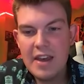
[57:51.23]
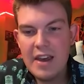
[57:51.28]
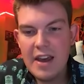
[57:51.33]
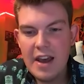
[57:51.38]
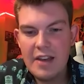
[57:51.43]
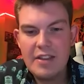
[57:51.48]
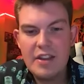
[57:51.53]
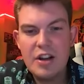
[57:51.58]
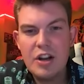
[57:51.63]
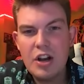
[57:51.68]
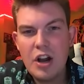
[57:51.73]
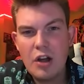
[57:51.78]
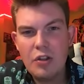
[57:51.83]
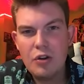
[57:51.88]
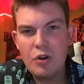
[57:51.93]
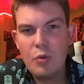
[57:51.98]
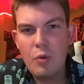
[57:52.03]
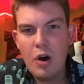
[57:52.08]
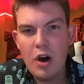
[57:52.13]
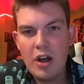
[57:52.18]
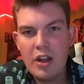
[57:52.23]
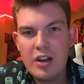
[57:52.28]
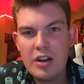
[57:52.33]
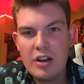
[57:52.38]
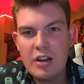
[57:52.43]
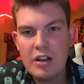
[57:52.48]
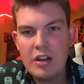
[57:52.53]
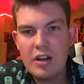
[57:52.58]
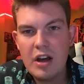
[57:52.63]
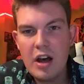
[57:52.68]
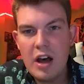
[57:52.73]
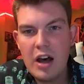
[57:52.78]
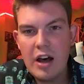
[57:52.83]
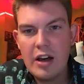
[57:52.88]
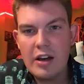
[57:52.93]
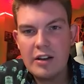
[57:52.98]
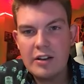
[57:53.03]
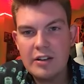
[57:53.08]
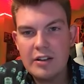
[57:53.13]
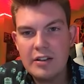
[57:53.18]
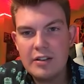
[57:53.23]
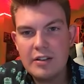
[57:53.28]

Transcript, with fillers: And then another one uh,